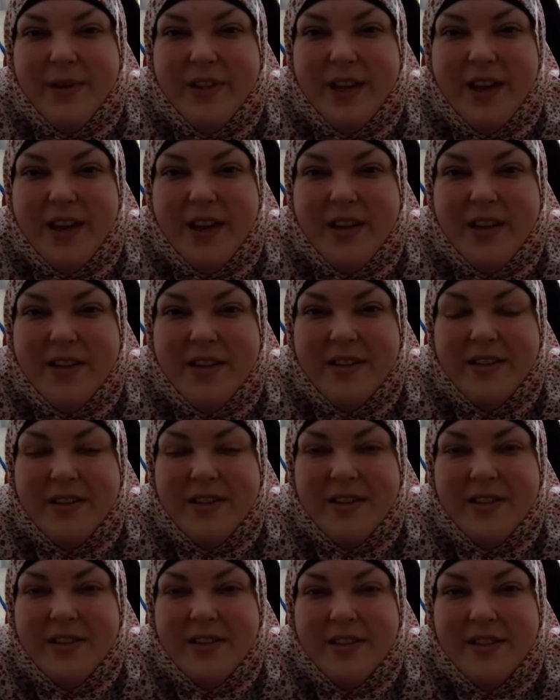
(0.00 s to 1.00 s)
Yeah.
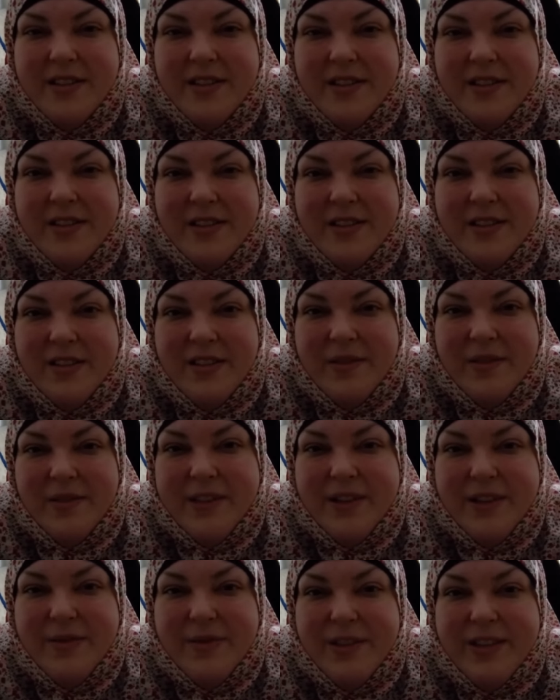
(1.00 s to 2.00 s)
All the rest
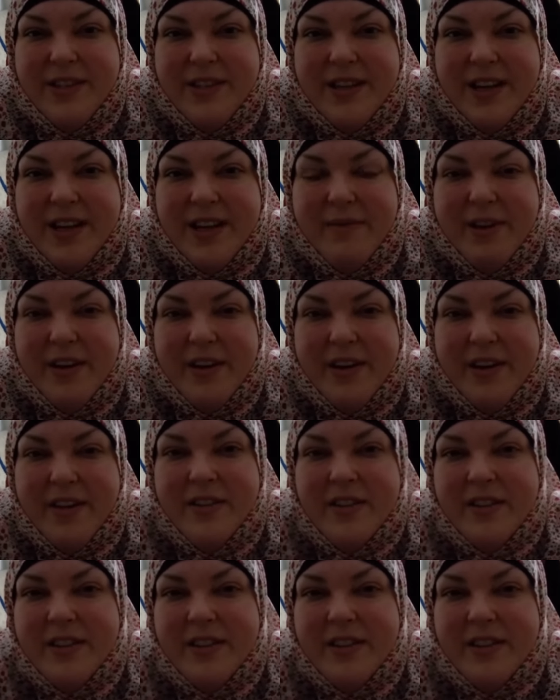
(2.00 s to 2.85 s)
of the world doesn't care about it at all.